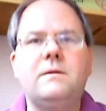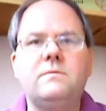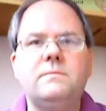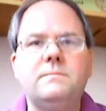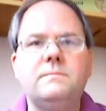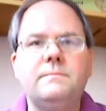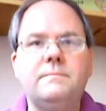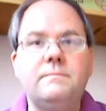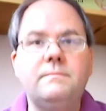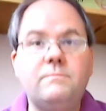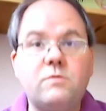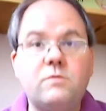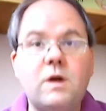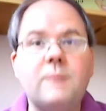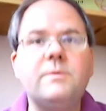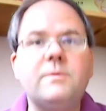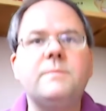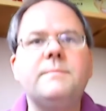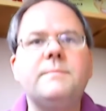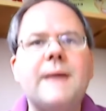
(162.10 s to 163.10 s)

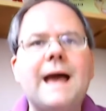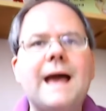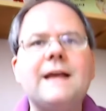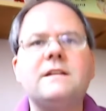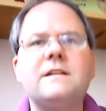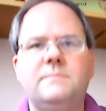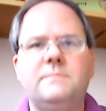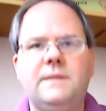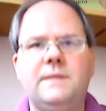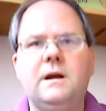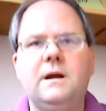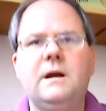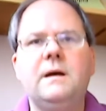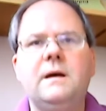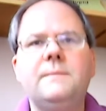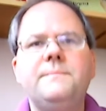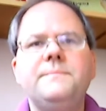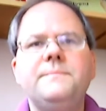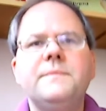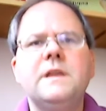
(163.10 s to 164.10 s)
Robert
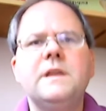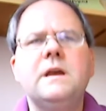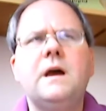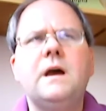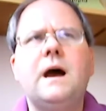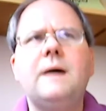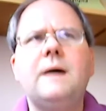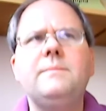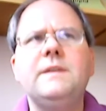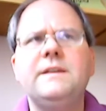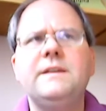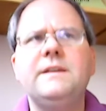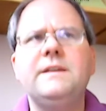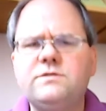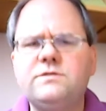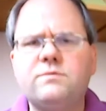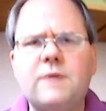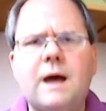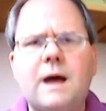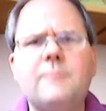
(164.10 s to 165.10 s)
McNamara. I believe
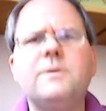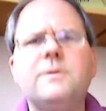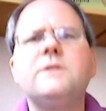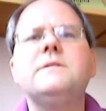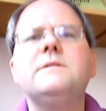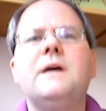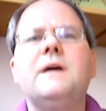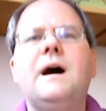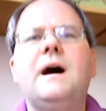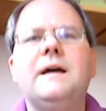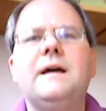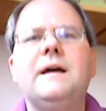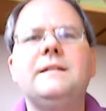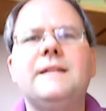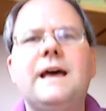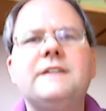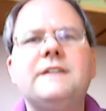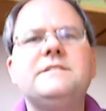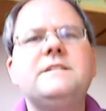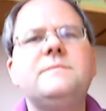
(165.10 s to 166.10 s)
it's Robert.
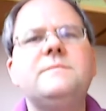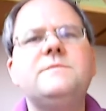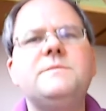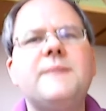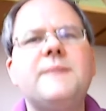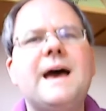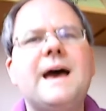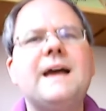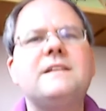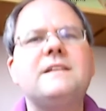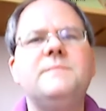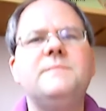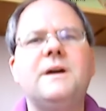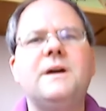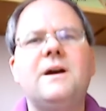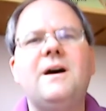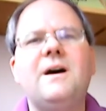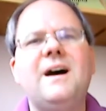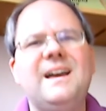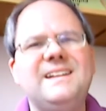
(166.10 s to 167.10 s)
Last name's
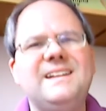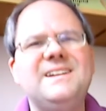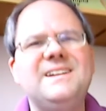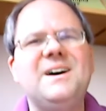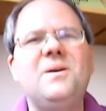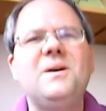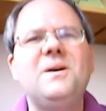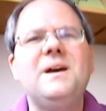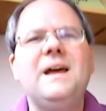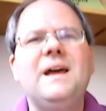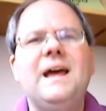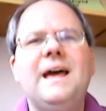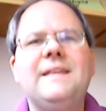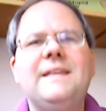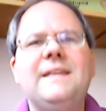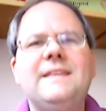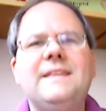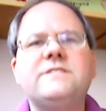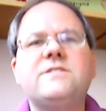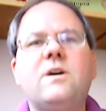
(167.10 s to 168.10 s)
McNamara, I know.
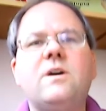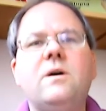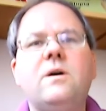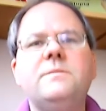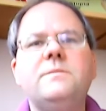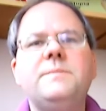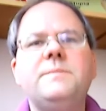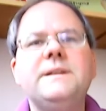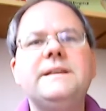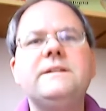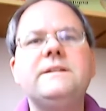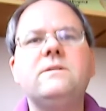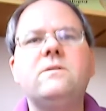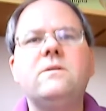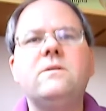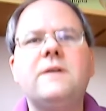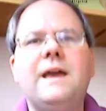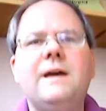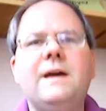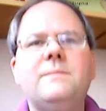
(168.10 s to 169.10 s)
And that's called The
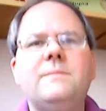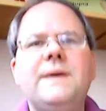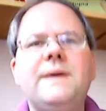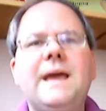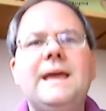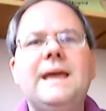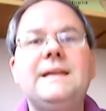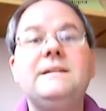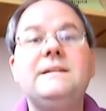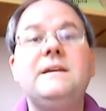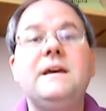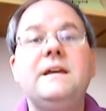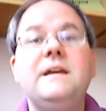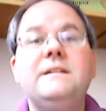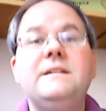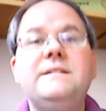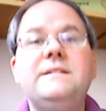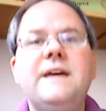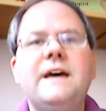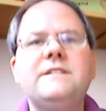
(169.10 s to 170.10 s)
Political Campaign
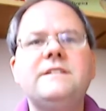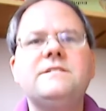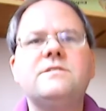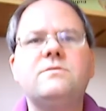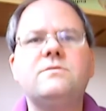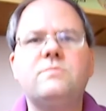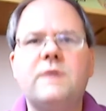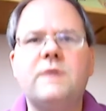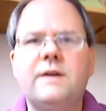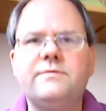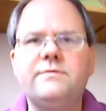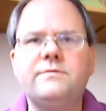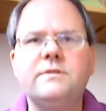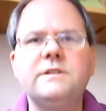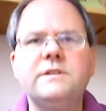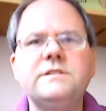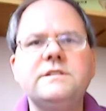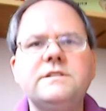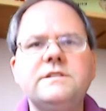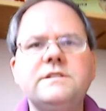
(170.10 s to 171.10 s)
Desk
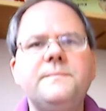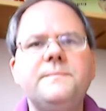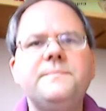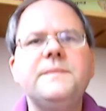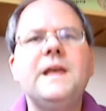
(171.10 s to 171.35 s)
Reference.